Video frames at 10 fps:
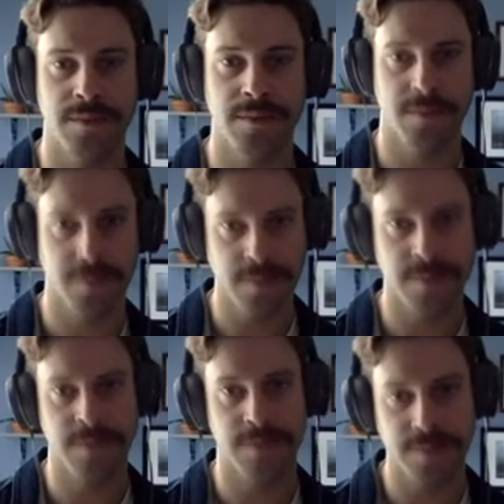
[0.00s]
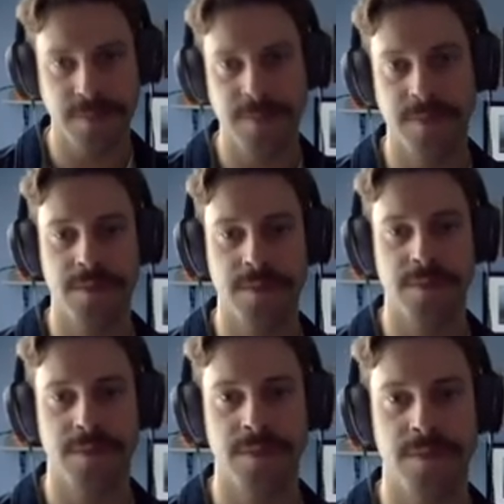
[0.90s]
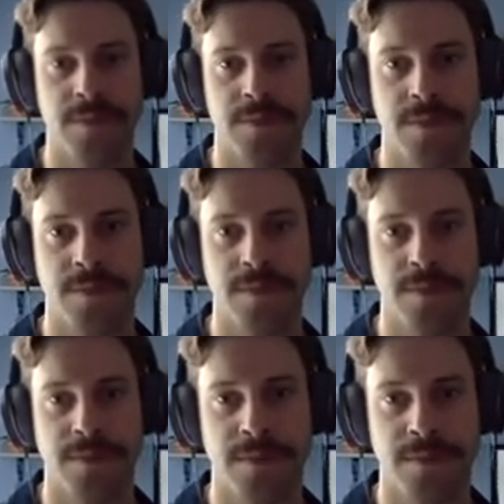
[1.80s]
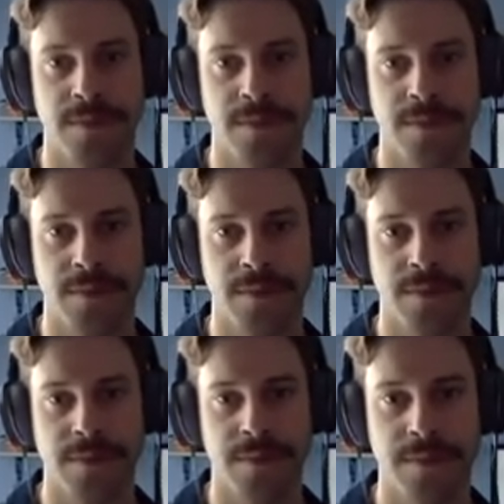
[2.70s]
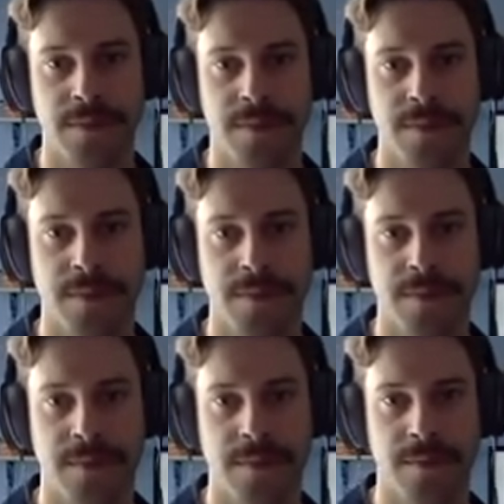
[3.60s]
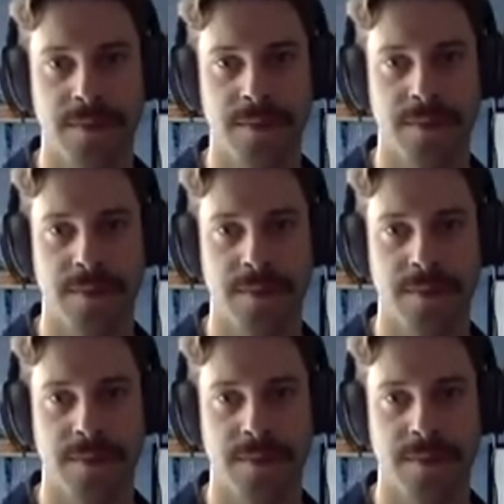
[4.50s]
(not speaking)